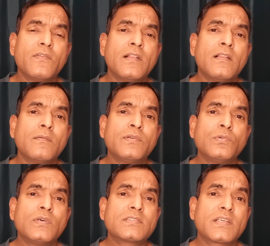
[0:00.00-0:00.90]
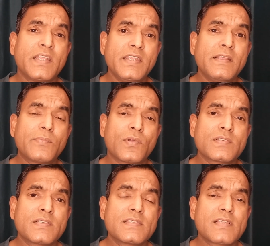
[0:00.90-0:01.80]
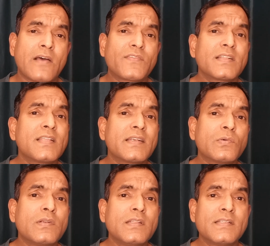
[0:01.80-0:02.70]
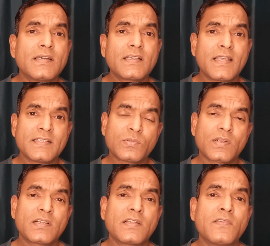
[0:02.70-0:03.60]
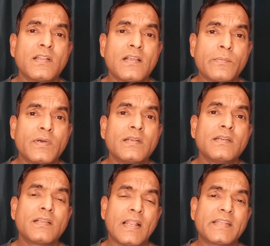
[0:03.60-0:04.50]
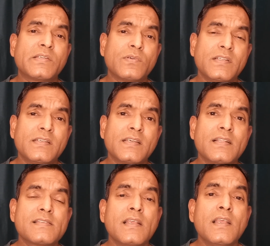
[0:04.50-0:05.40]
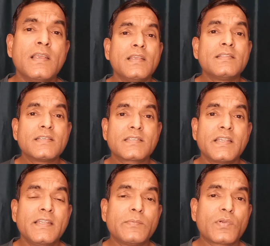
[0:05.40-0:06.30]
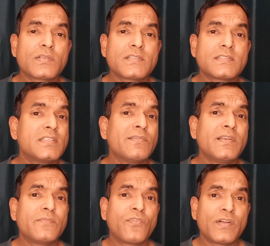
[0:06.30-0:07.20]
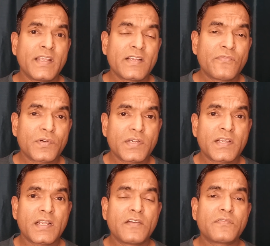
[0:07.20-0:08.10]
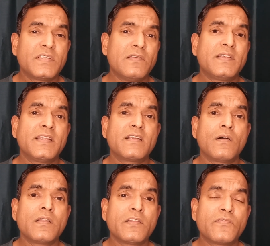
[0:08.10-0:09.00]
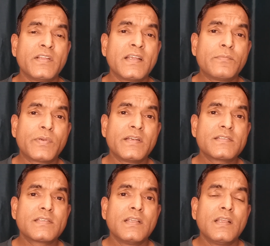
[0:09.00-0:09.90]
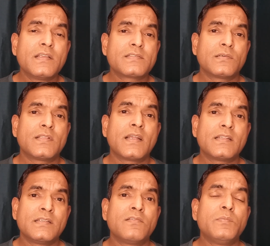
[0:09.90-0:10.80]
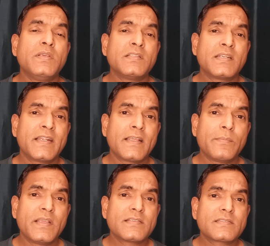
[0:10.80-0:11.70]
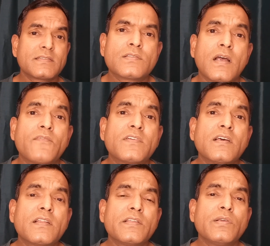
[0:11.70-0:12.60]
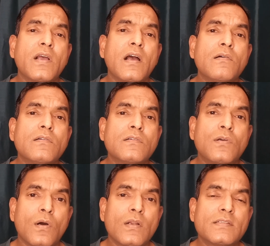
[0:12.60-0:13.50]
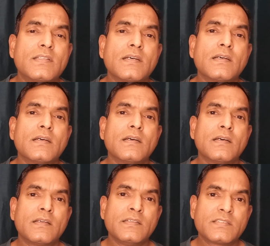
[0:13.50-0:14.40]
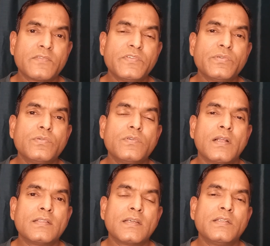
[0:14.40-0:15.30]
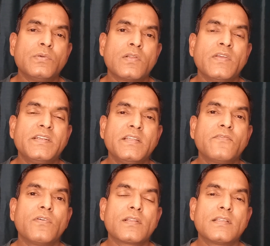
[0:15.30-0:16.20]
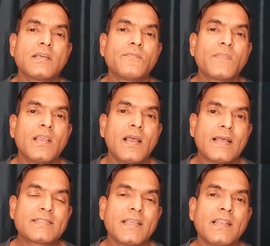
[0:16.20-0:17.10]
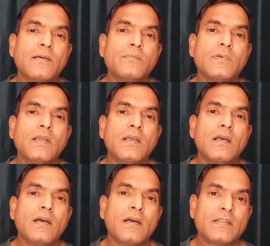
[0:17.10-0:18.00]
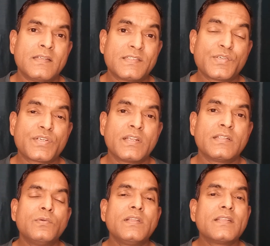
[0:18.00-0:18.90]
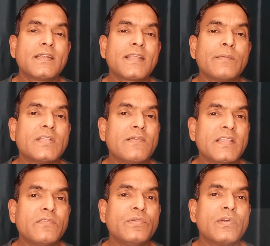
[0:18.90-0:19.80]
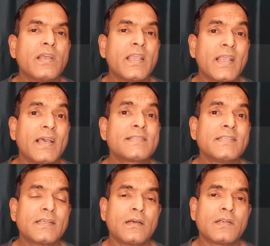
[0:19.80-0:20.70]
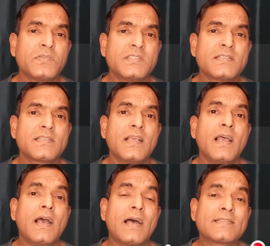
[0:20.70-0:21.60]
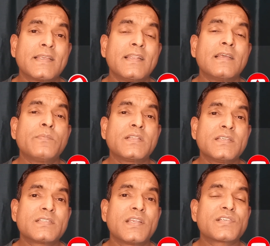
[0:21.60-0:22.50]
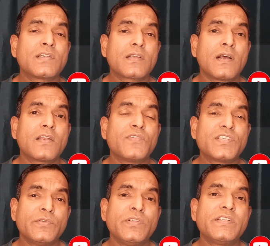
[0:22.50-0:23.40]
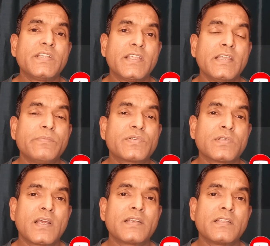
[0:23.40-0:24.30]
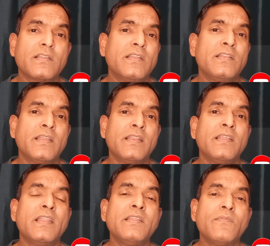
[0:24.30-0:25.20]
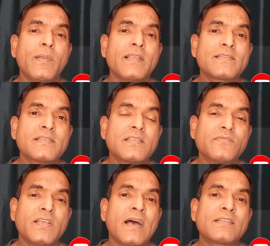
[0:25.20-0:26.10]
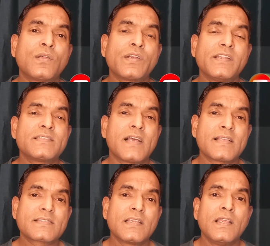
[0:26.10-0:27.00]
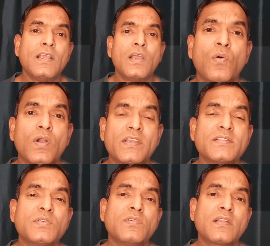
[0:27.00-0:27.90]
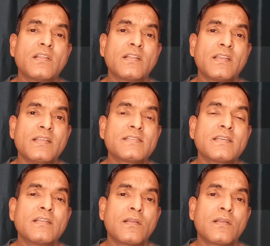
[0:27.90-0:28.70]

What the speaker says: will do a screening process. After that only the caseworker will come and collect your details. In the screening process, they will take a photograph, they will take all your fingerprints so that it will be in the database. So after you have got the interview and then you are waiting for the asylum decision, during that time they will give you a ARC card, which is asylum registration card, which you need to keep so that in any places if the authorities ask what is your reason